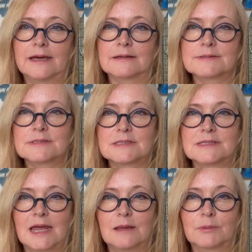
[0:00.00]

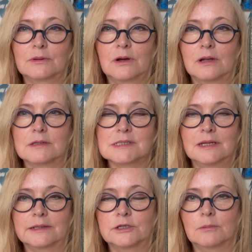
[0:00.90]
stable colors
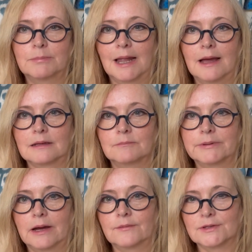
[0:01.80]
like your black and
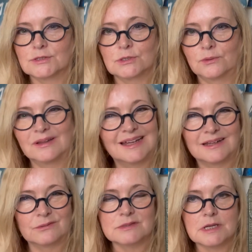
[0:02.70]
brown and so on, they
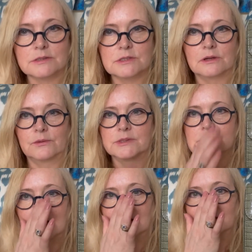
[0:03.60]
don't tend to go on
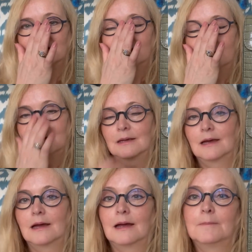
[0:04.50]
sale.
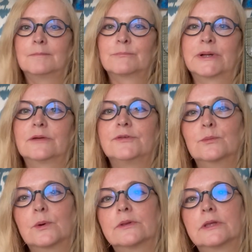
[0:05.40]
But if you
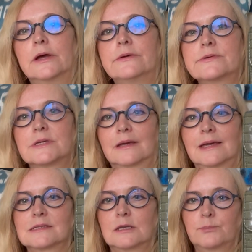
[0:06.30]
want those, I
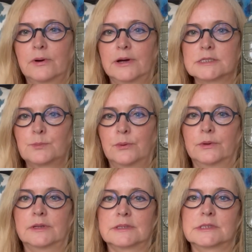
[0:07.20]
guess the price
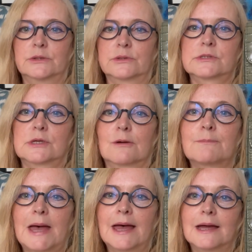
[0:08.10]
point is not so
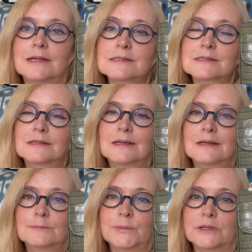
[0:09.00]
bad.
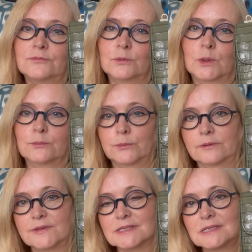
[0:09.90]
But if you want one
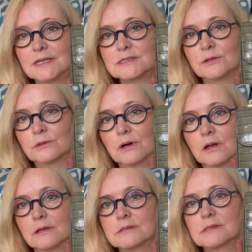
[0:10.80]
of the seasonal
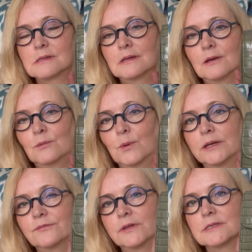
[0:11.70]
colors,
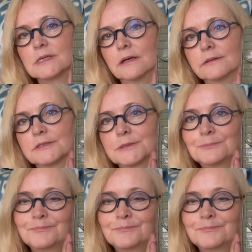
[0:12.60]
wait for the sales.